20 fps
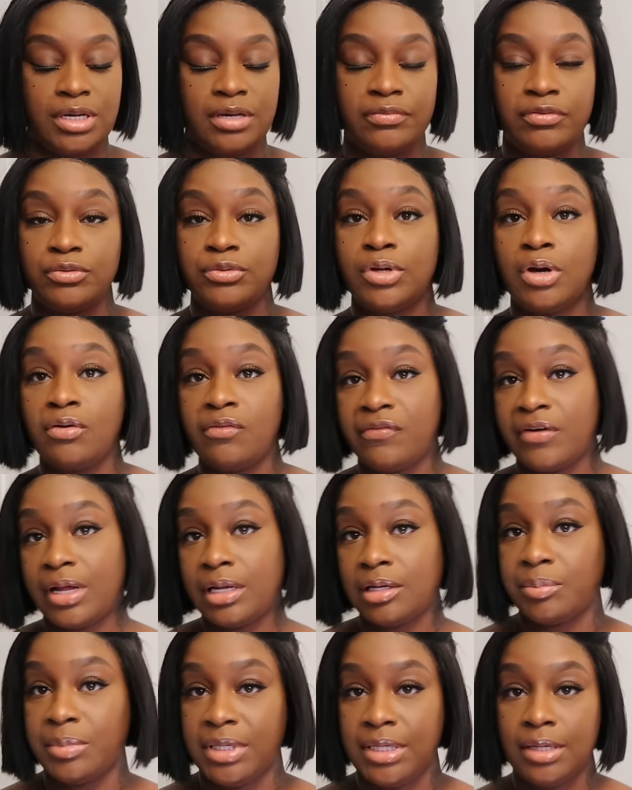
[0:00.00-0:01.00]
If you don't
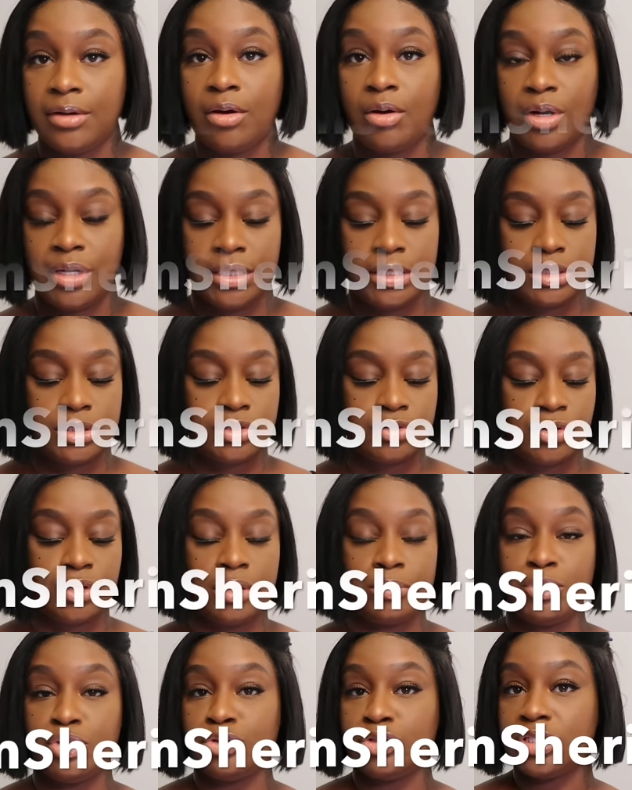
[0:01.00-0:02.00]
follow me on
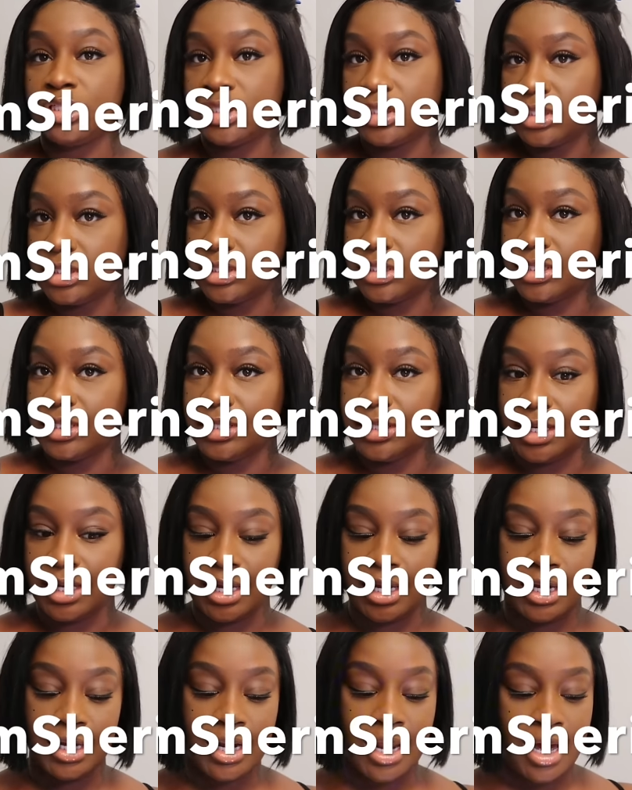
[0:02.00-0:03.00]
Instagram, you should
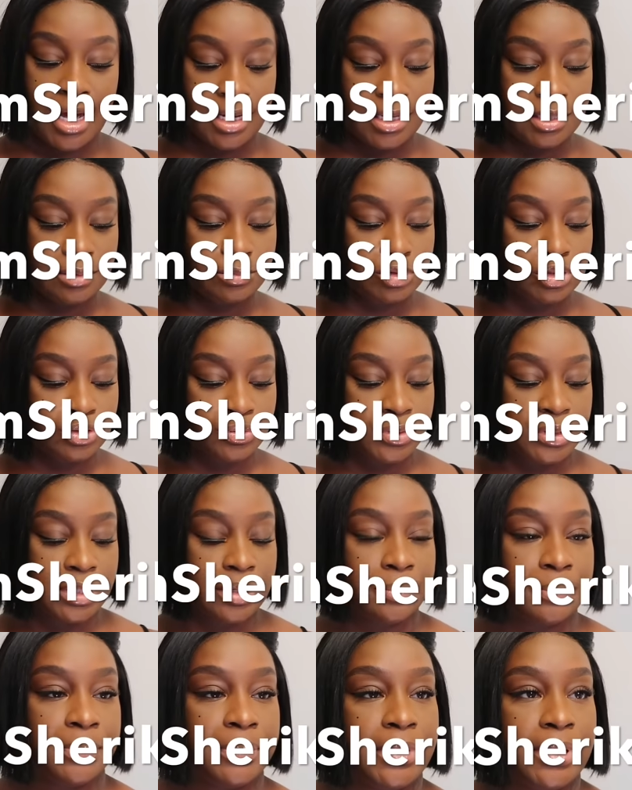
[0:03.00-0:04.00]
at I am
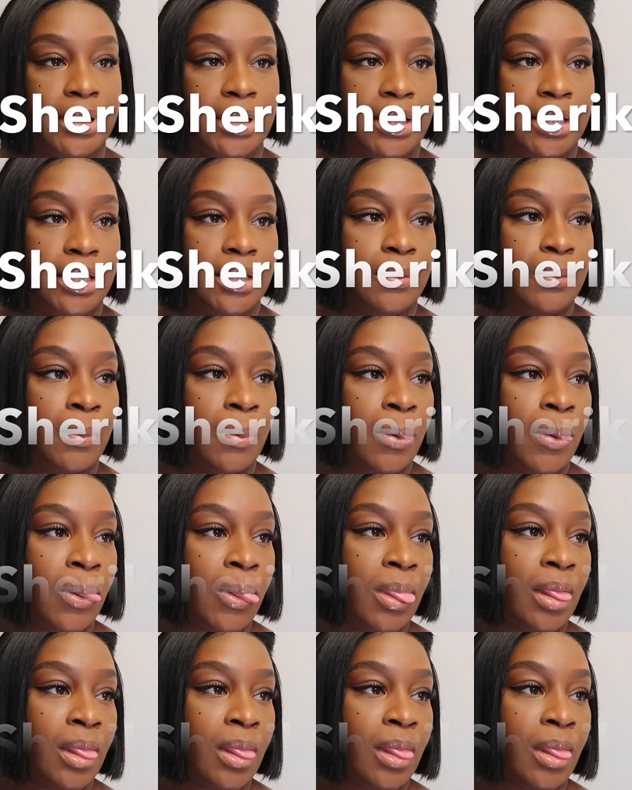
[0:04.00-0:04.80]
Sherika B.